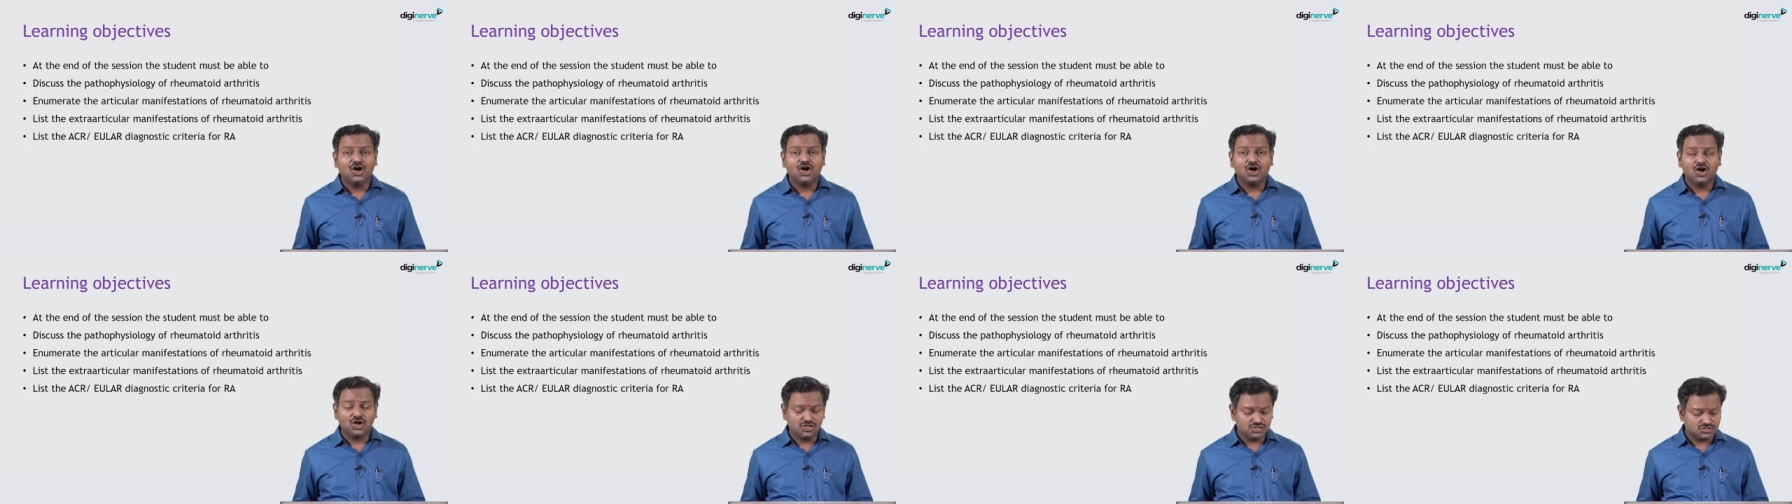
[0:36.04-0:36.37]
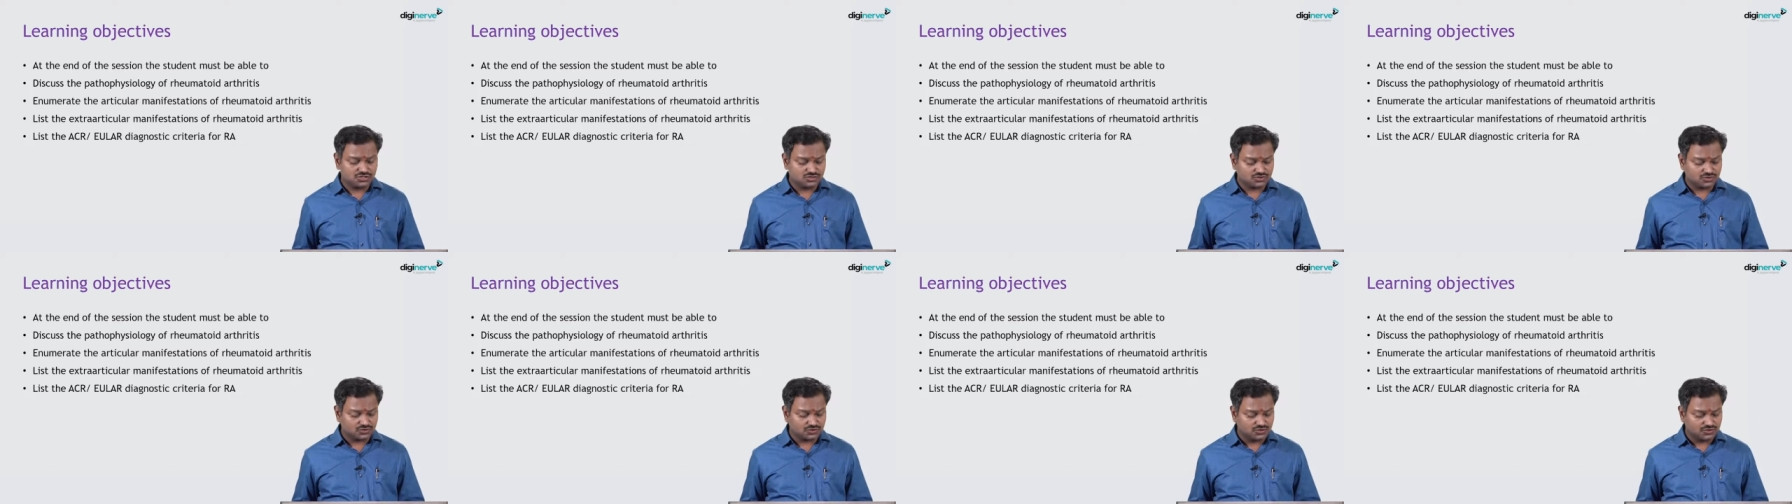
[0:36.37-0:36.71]

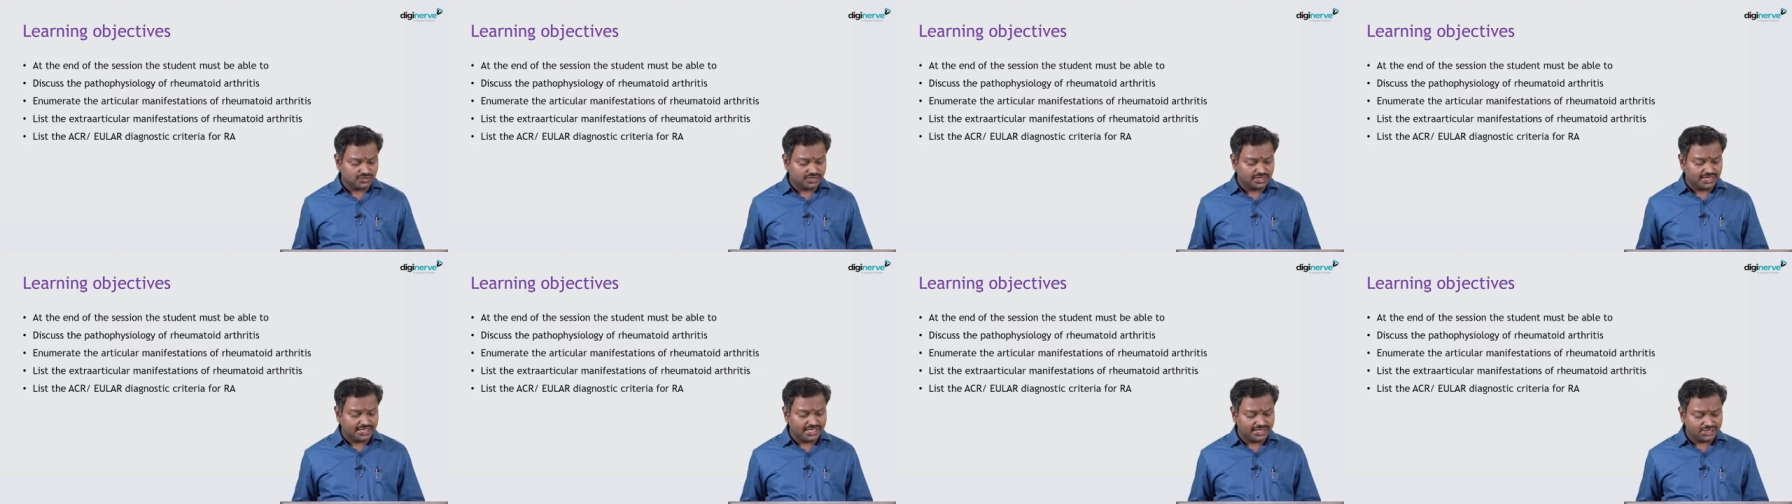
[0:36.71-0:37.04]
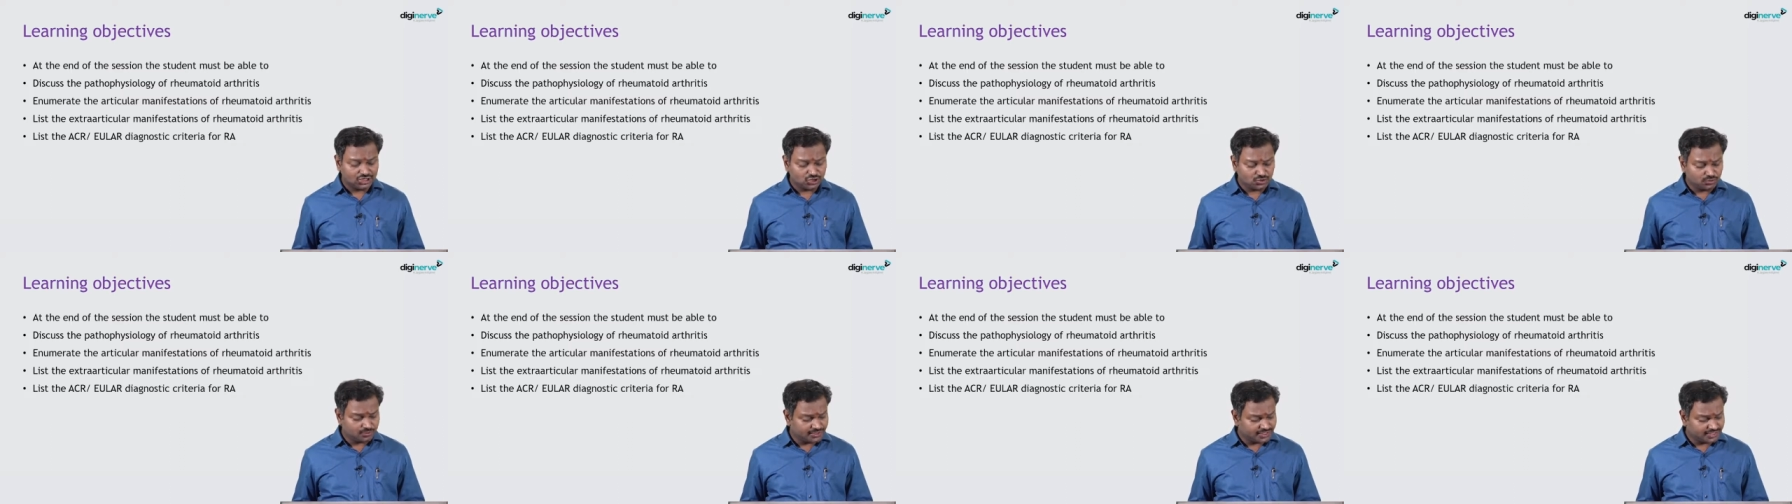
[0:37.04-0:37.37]
also
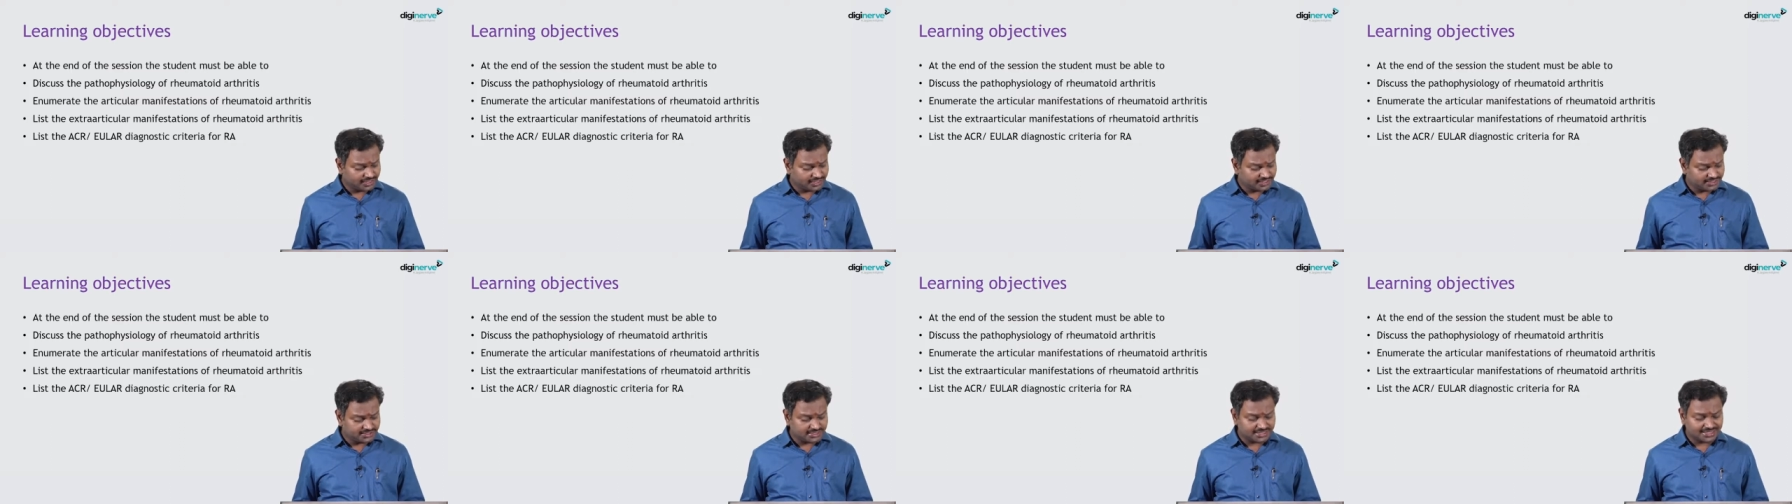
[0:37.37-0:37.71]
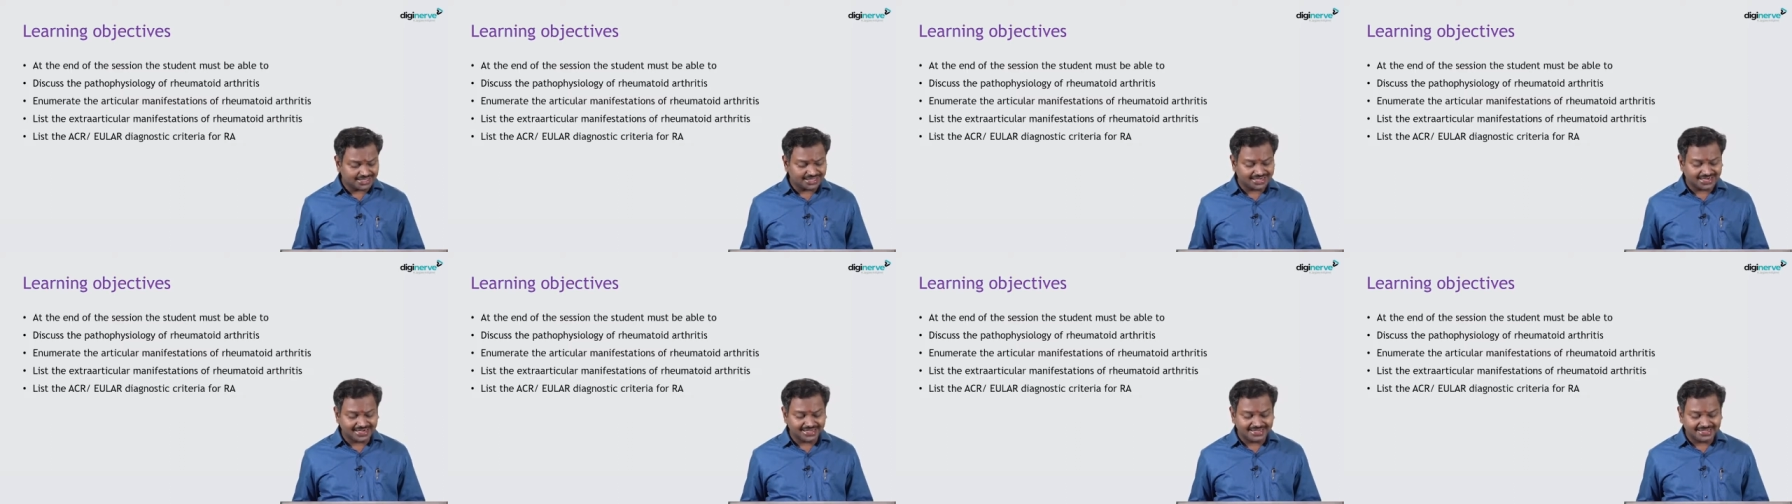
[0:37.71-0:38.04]
enumerate the
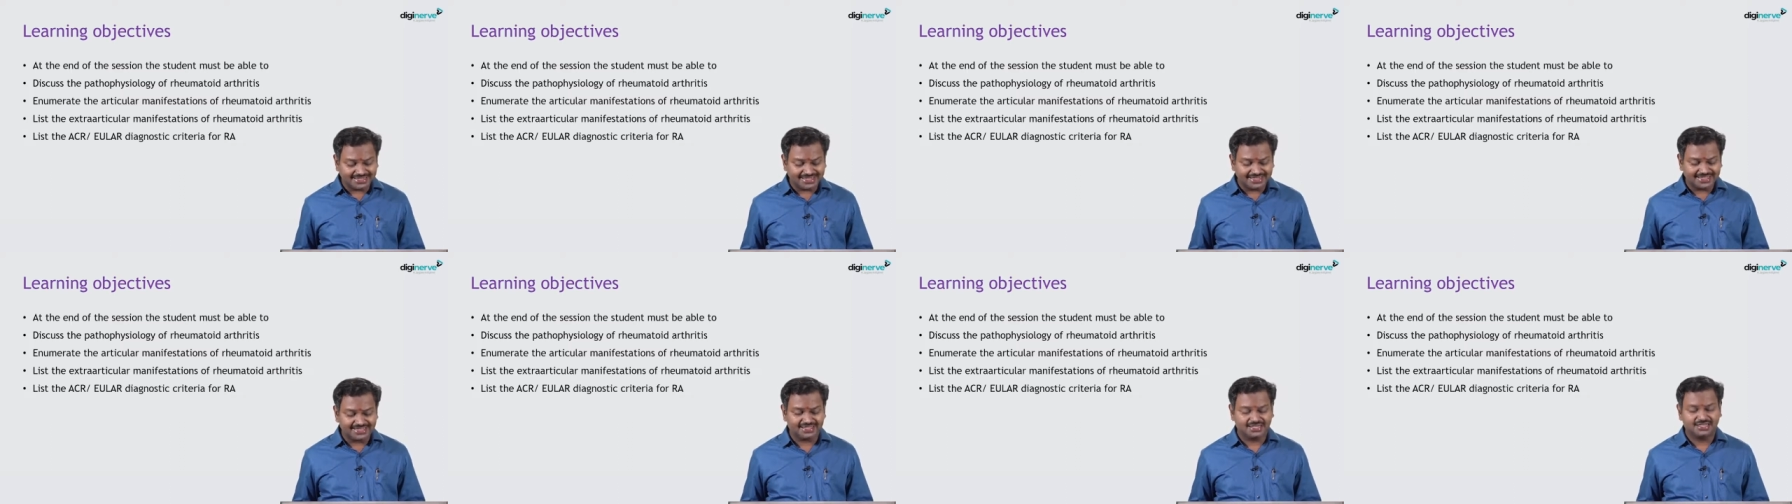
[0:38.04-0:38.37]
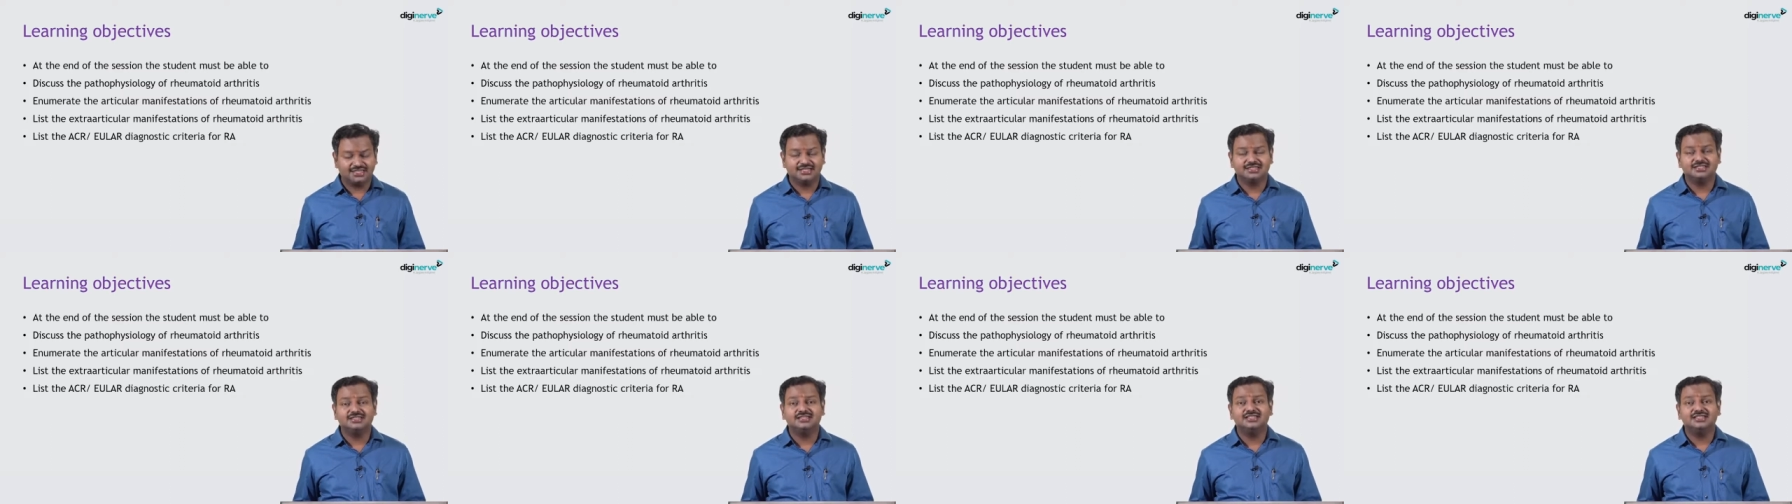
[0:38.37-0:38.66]
criteria,